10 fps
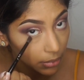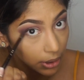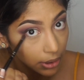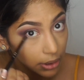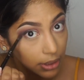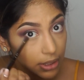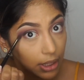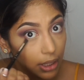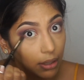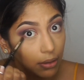Blending this
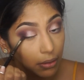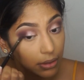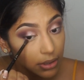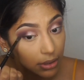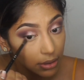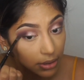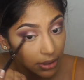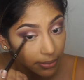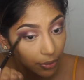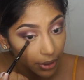out and
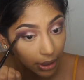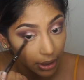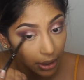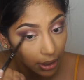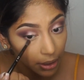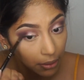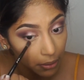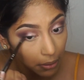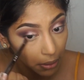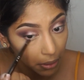smoking it
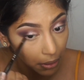out.